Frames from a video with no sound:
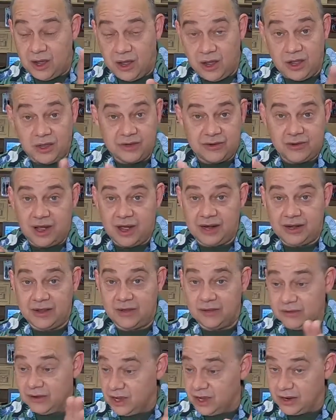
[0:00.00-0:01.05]
All your
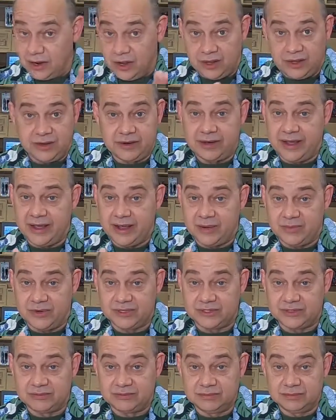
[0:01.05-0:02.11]
audio on all your
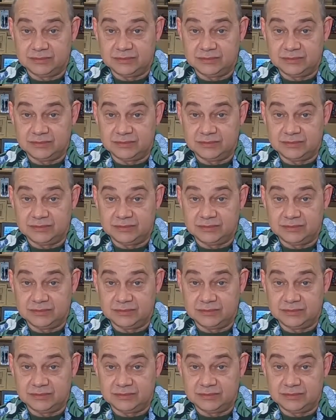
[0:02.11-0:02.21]
cameras.